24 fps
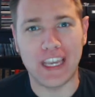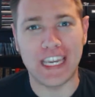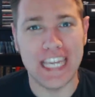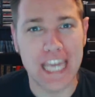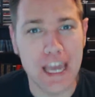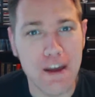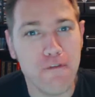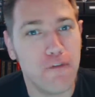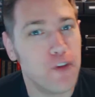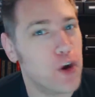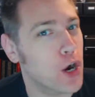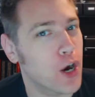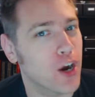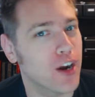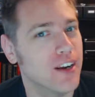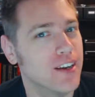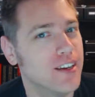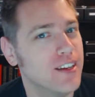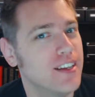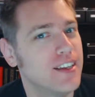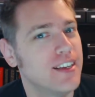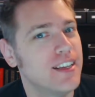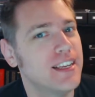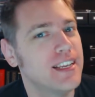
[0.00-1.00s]
Giver?
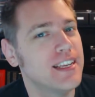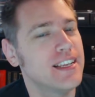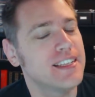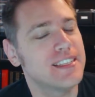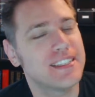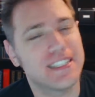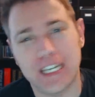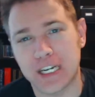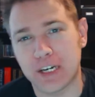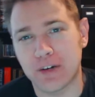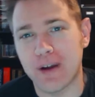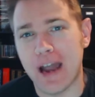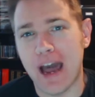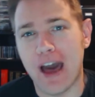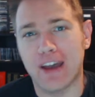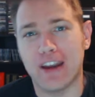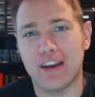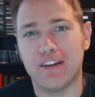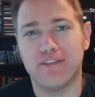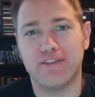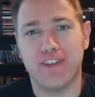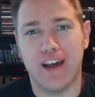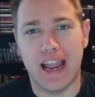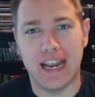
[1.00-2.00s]
Stick around
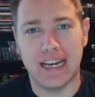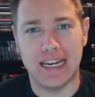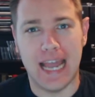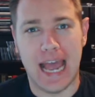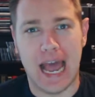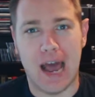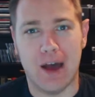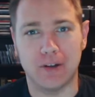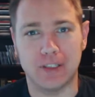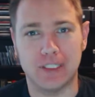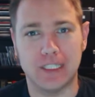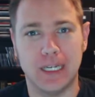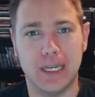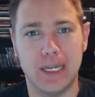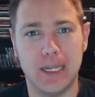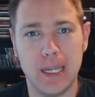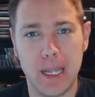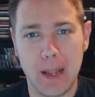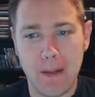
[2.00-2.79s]
and find out.